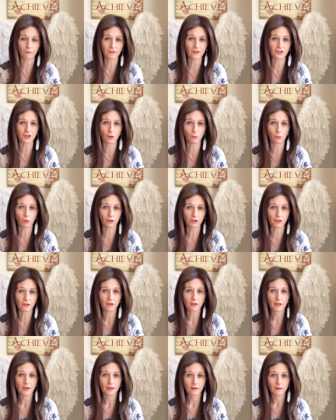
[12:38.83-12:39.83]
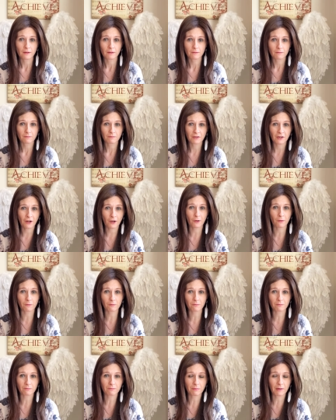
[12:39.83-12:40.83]
They don't want to, you know,
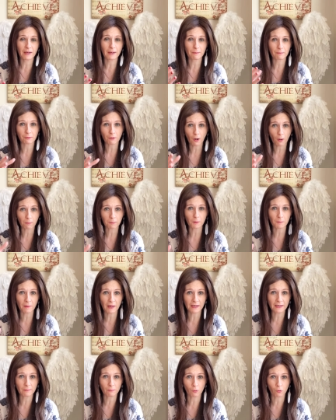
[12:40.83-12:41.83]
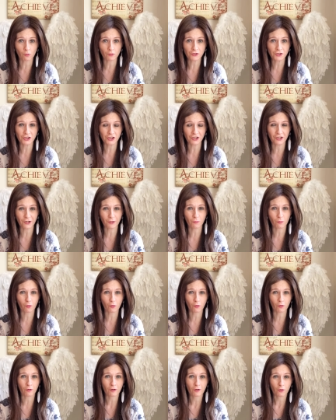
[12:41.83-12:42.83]
be a problem anymore to you
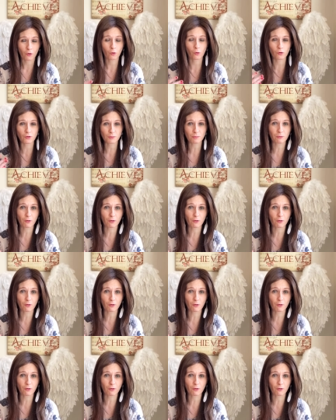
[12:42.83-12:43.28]
or cause